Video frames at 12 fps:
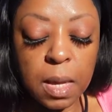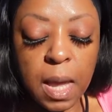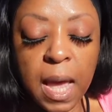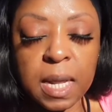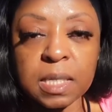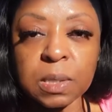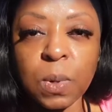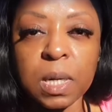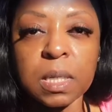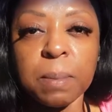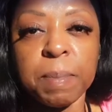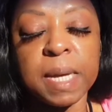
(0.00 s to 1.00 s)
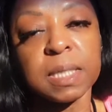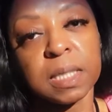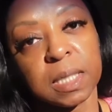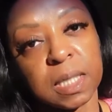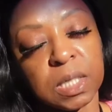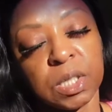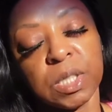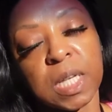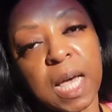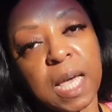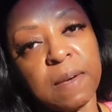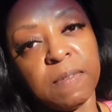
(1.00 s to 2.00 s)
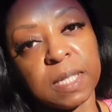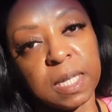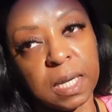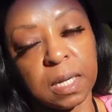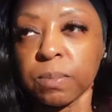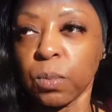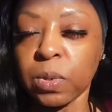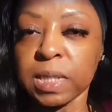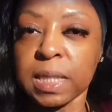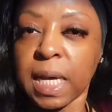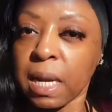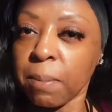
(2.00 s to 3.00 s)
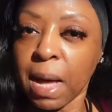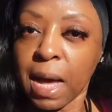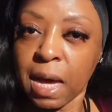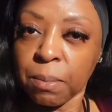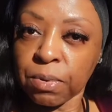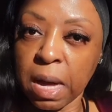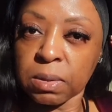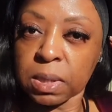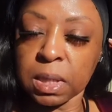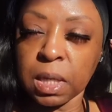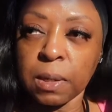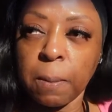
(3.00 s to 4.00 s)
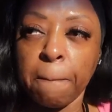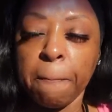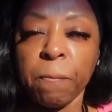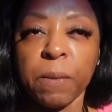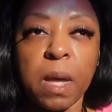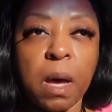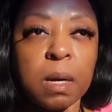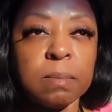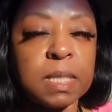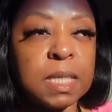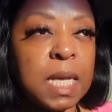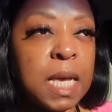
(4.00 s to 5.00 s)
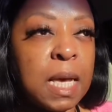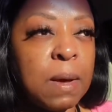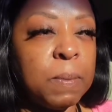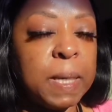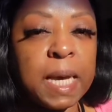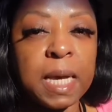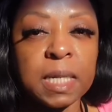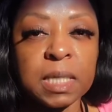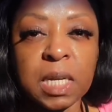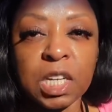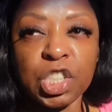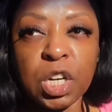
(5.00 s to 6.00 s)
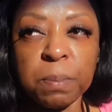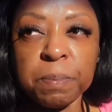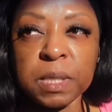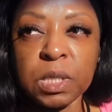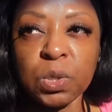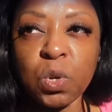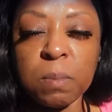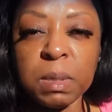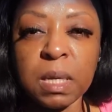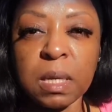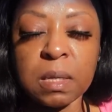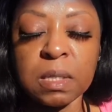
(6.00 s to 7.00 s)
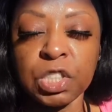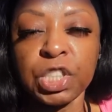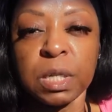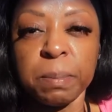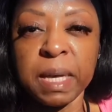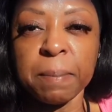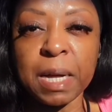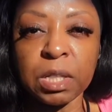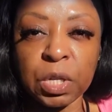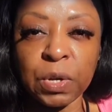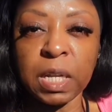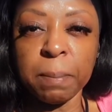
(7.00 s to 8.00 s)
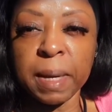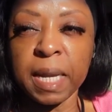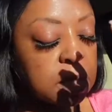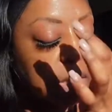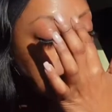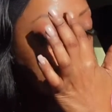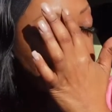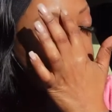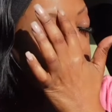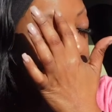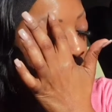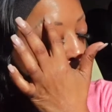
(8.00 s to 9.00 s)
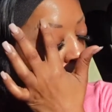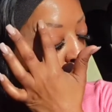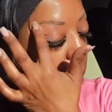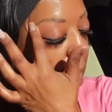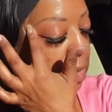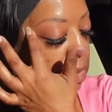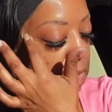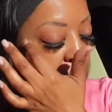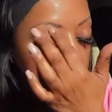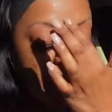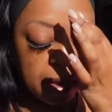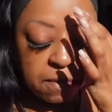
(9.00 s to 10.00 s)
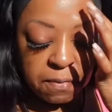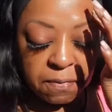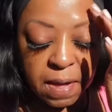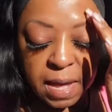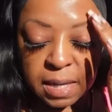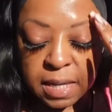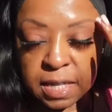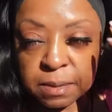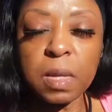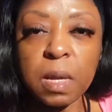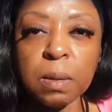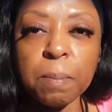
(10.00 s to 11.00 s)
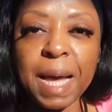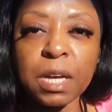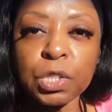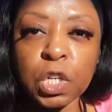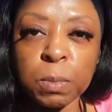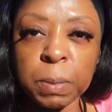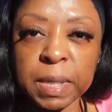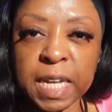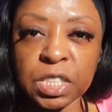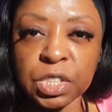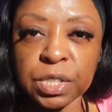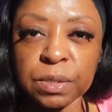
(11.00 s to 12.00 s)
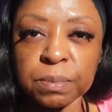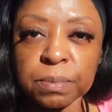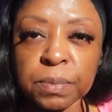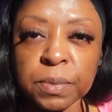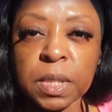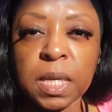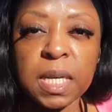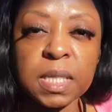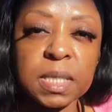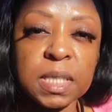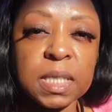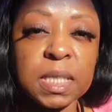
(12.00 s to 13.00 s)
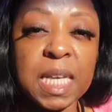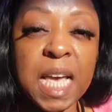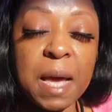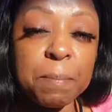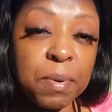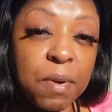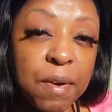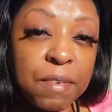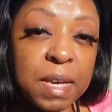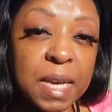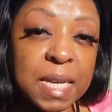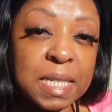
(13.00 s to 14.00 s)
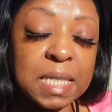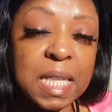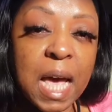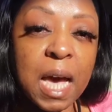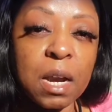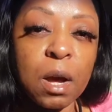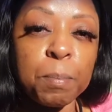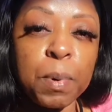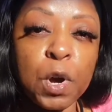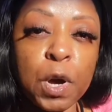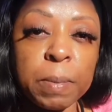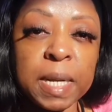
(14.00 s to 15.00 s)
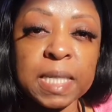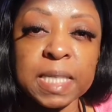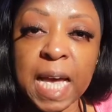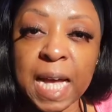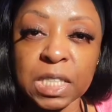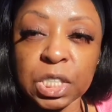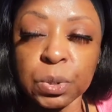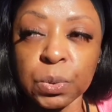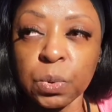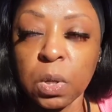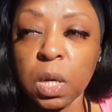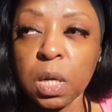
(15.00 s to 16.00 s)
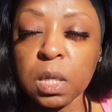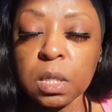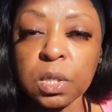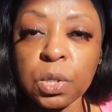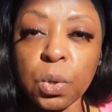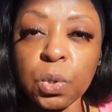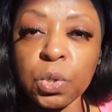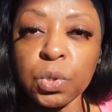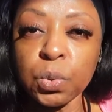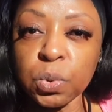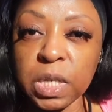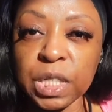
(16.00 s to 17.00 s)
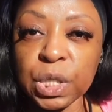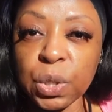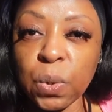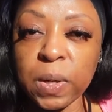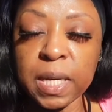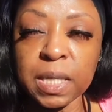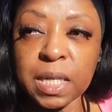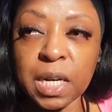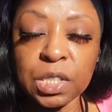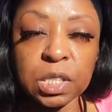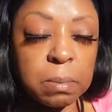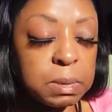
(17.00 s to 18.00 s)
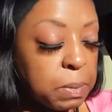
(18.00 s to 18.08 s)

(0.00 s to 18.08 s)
and it's one of the best decisions I ever did was getting my eyebrows done. Today I began to touch up. It should be about 30 minutes just to fill in some spots that have faded. Microdermabrasion is temporary, is not a permanent tattoo, so you do need to go and get touch ups.